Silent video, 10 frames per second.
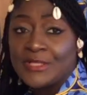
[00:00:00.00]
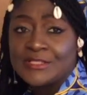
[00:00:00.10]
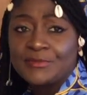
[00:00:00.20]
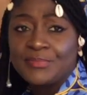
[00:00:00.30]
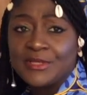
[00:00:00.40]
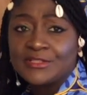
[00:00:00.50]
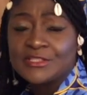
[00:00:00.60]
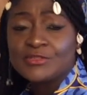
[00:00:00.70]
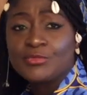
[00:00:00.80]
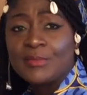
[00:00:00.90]
recipe,
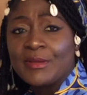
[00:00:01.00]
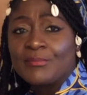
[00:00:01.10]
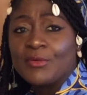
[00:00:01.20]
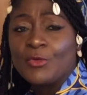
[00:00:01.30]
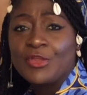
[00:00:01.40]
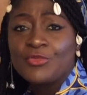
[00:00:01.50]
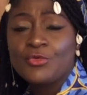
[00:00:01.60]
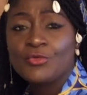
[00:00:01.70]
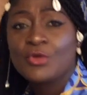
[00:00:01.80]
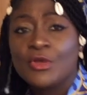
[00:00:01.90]
just remember, when
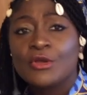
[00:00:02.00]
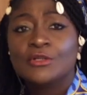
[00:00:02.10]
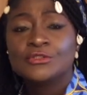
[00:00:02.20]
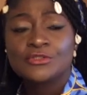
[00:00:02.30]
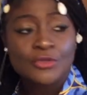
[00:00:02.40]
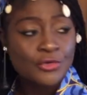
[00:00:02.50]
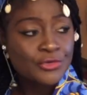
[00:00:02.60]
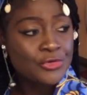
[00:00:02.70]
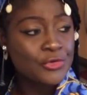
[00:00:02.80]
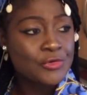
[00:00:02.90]
you
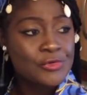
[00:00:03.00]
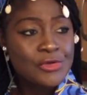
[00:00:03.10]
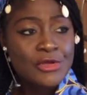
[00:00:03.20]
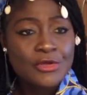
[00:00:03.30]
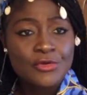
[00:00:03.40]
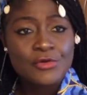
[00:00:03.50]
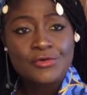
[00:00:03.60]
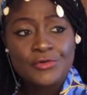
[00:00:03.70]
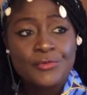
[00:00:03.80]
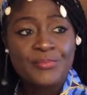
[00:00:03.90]
soak your
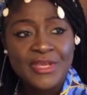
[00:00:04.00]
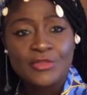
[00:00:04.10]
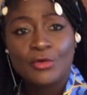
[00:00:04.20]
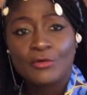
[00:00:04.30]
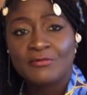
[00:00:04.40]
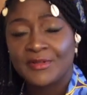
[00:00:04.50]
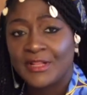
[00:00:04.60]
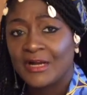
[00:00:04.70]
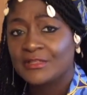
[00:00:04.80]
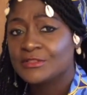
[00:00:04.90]
bean
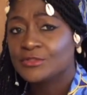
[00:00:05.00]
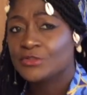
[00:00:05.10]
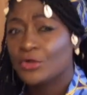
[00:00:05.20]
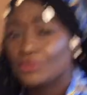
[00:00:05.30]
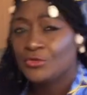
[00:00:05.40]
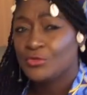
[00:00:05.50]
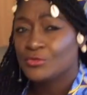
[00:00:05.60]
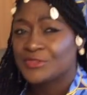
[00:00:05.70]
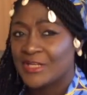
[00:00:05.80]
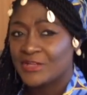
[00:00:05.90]
overnight, don't
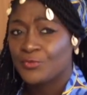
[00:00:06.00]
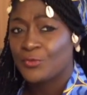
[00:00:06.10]
use that